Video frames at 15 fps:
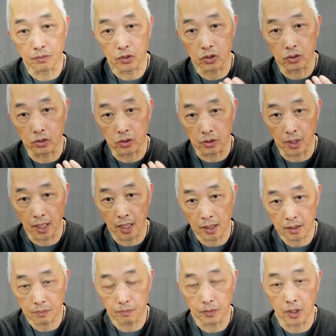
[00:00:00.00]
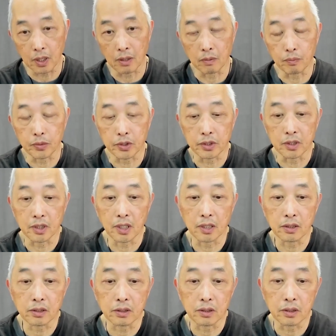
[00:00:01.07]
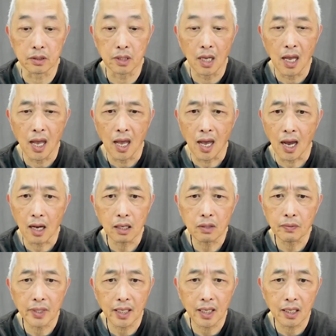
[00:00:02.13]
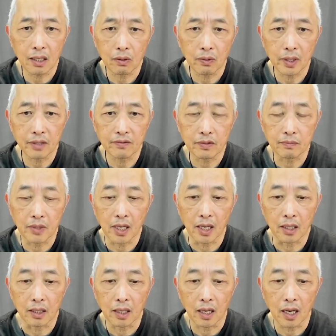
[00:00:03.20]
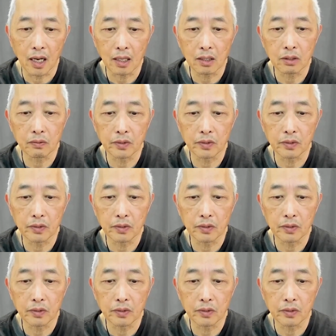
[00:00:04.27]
presentation, is how do we get away from that? How do we maintain